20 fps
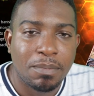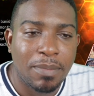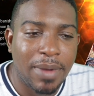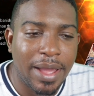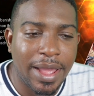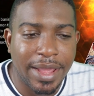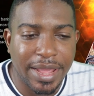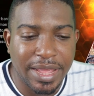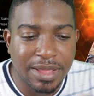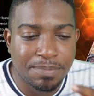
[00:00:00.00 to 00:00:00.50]

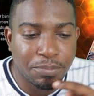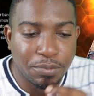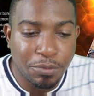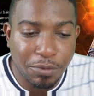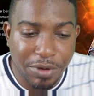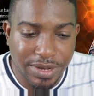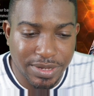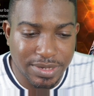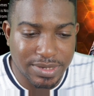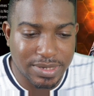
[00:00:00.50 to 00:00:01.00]
my
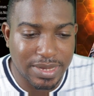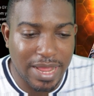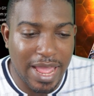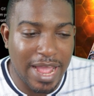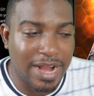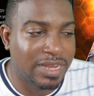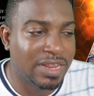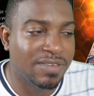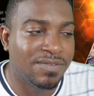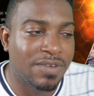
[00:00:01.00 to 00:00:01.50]
Prince
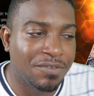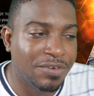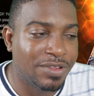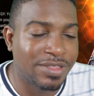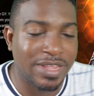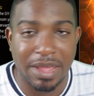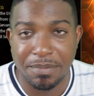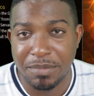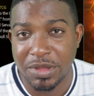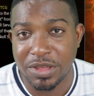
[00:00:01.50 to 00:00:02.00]
active every
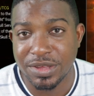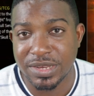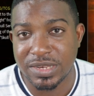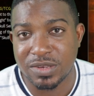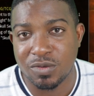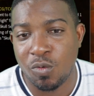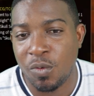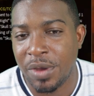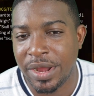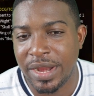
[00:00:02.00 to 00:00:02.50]
time,
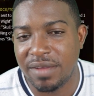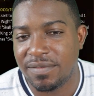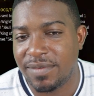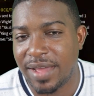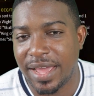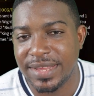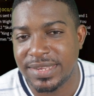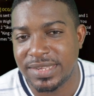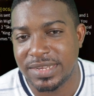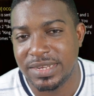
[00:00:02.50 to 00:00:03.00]
because whenever
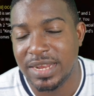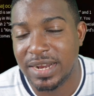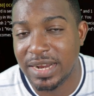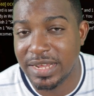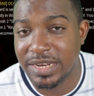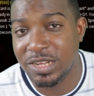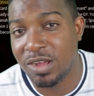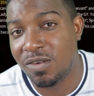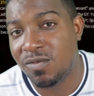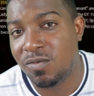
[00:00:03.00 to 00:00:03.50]
I send a
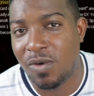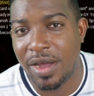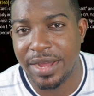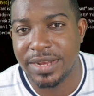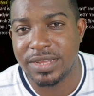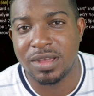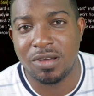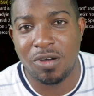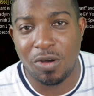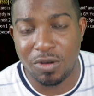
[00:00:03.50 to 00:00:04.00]
Lady of
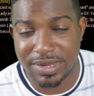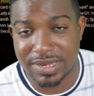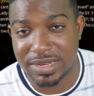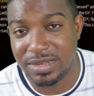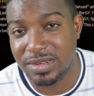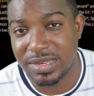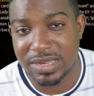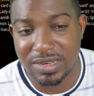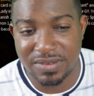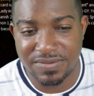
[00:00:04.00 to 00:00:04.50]
White or
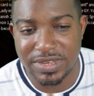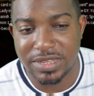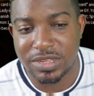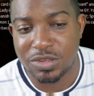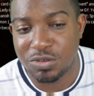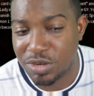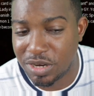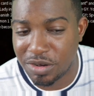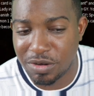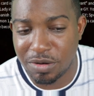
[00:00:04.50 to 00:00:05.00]
Skull Servant
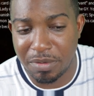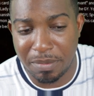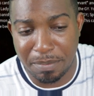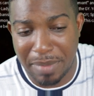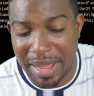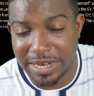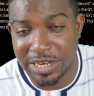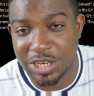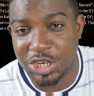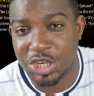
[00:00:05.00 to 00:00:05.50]
to the
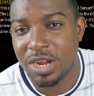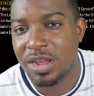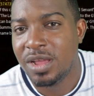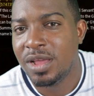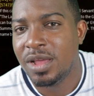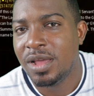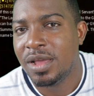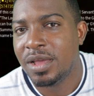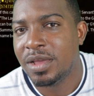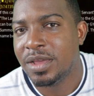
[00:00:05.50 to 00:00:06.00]
banish,
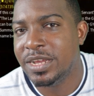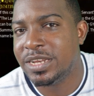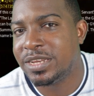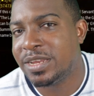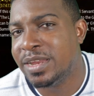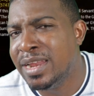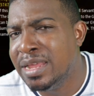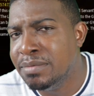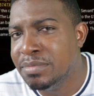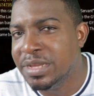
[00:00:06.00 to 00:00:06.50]

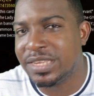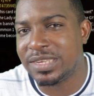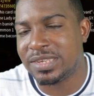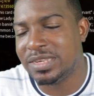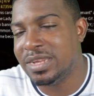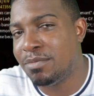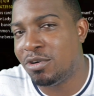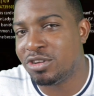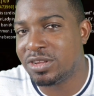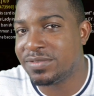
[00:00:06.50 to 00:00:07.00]
it limits
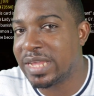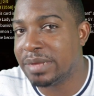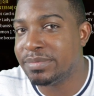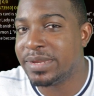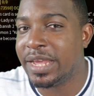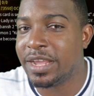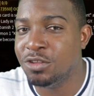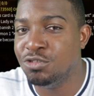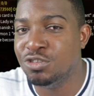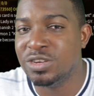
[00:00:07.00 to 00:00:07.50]
the amount of
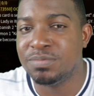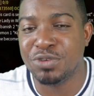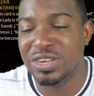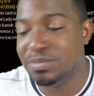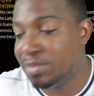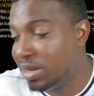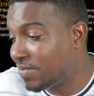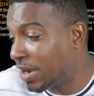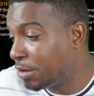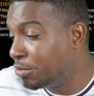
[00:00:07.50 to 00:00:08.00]
times I can use
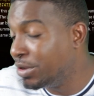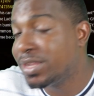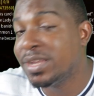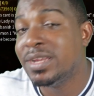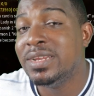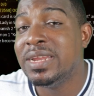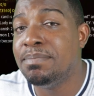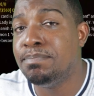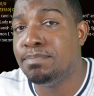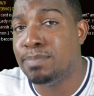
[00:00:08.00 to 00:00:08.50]
Prince. But if I
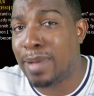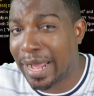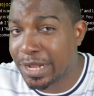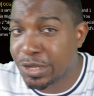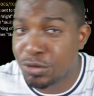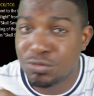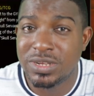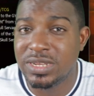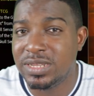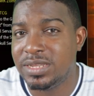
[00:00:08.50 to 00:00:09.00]
return them
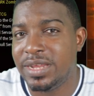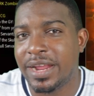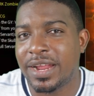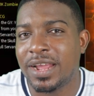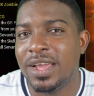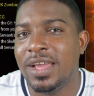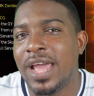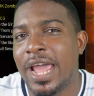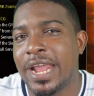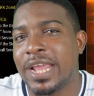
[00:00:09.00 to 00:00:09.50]
back to the
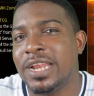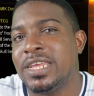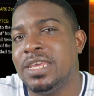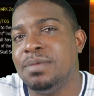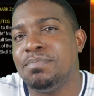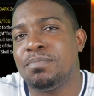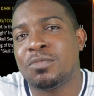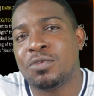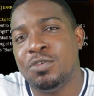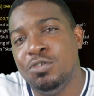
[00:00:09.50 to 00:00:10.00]
deck, You can
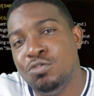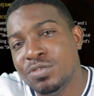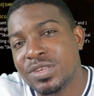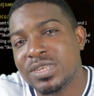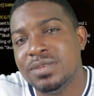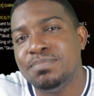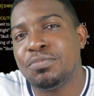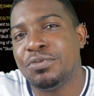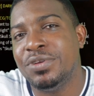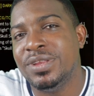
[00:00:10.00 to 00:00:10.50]
keep
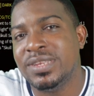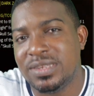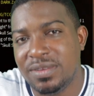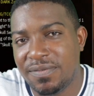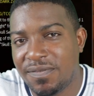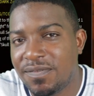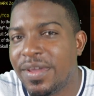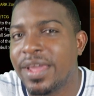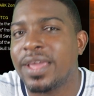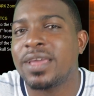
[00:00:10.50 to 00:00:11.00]
using Prince
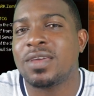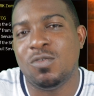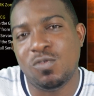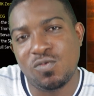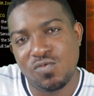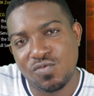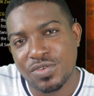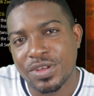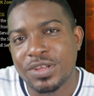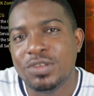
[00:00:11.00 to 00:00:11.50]
effect
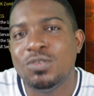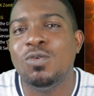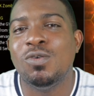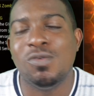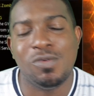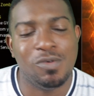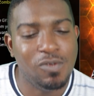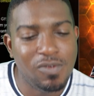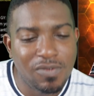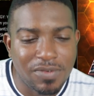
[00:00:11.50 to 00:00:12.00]
over and
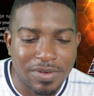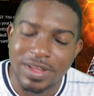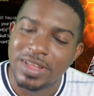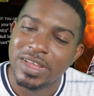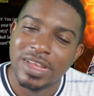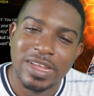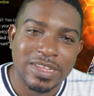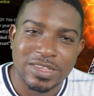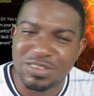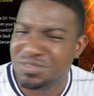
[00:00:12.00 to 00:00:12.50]
over.
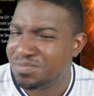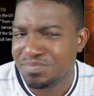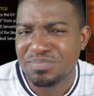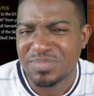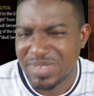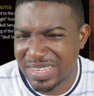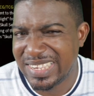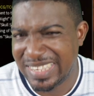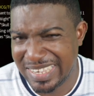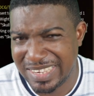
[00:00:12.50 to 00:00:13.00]
So
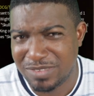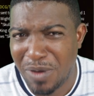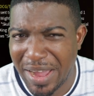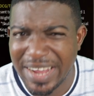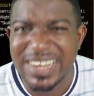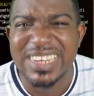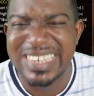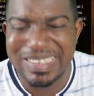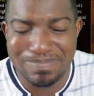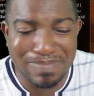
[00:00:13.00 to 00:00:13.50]
this is
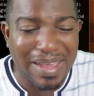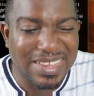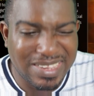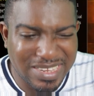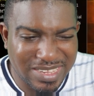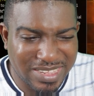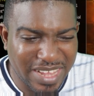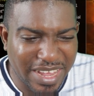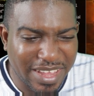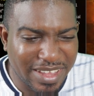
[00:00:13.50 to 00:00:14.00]
why the
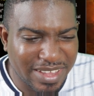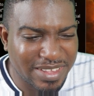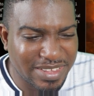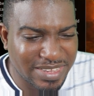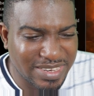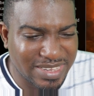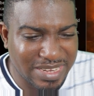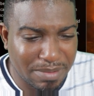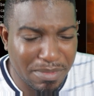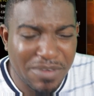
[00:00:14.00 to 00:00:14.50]
spicy tech
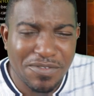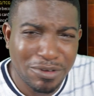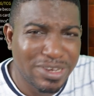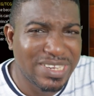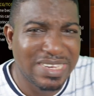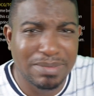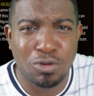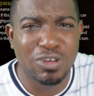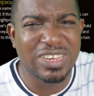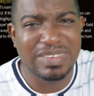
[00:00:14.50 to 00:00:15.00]
is there. But if you
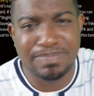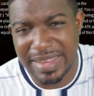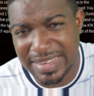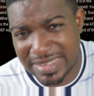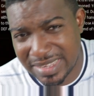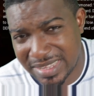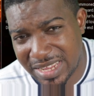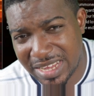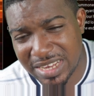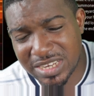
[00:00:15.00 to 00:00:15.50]
want to see more
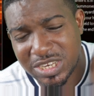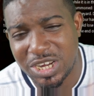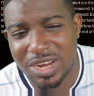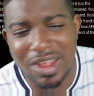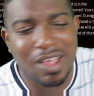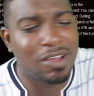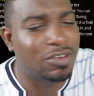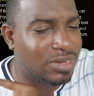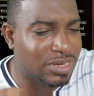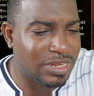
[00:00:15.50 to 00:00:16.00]
spicy tech,
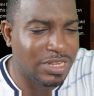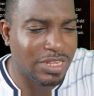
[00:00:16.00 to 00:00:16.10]
check out